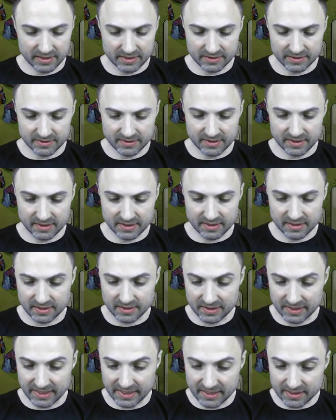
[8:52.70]
the
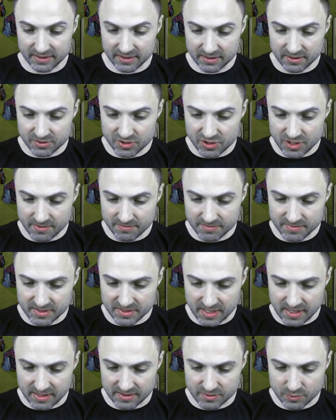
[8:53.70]
clan gems
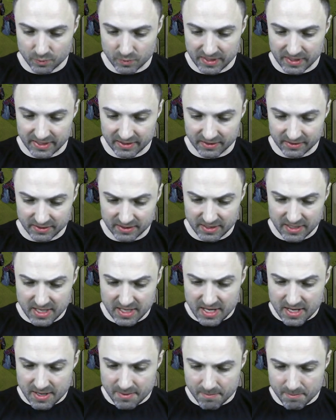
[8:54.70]
as well,
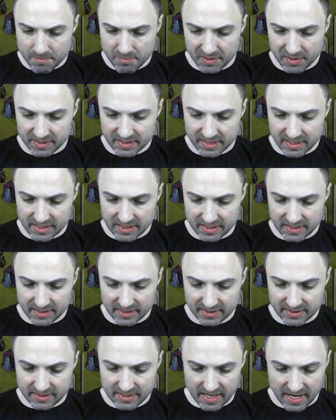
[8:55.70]
but
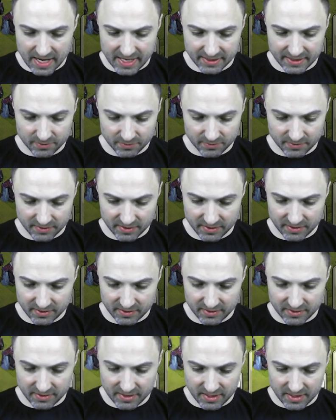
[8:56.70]
I don't
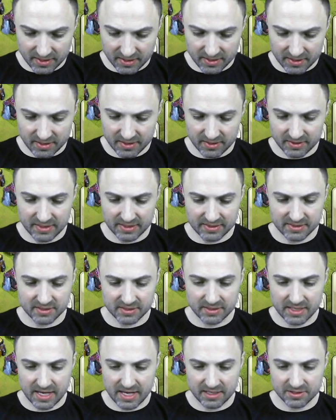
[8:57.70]
think that's
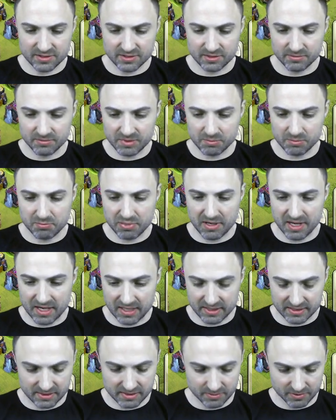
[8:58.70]
going to actually be
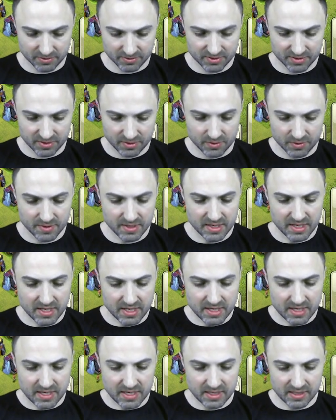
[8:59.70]
possible. So
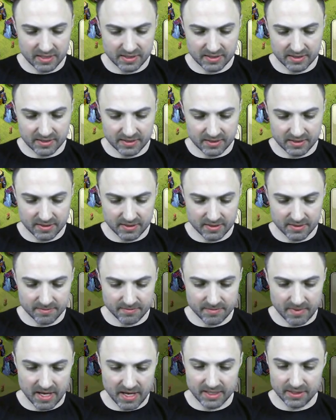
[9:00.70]

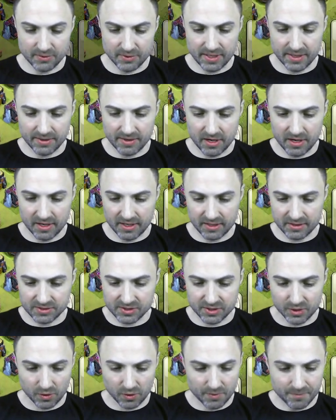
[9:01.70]
anyway, all right,
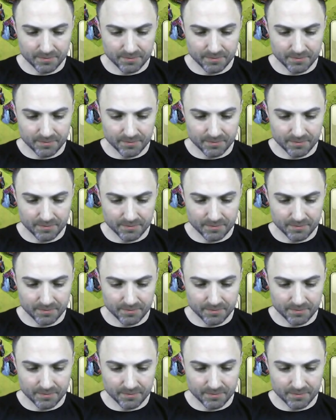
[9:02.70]
so